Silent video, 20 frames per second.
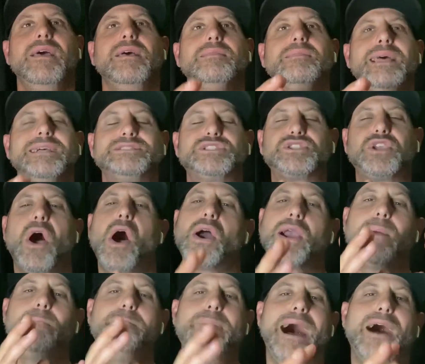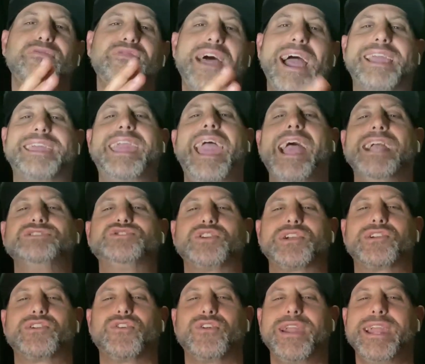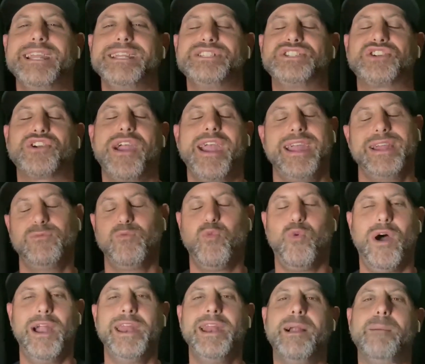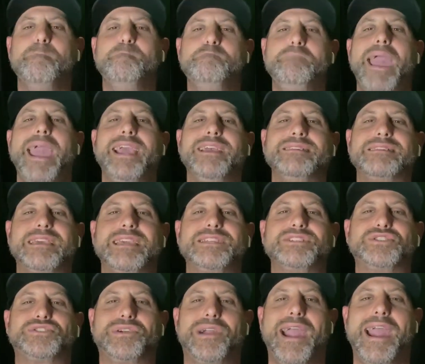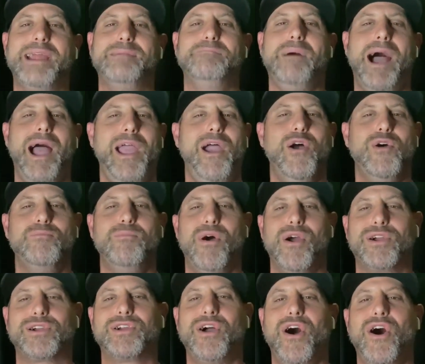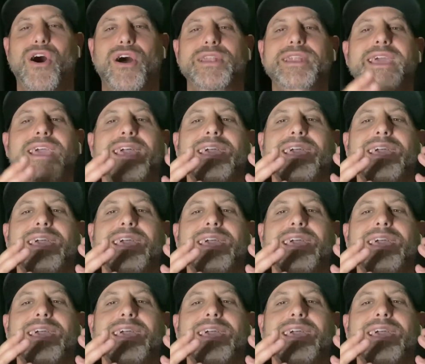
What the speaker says: Let's talk about that Kendrick Green trade. What an amazing trade by Omar Khan.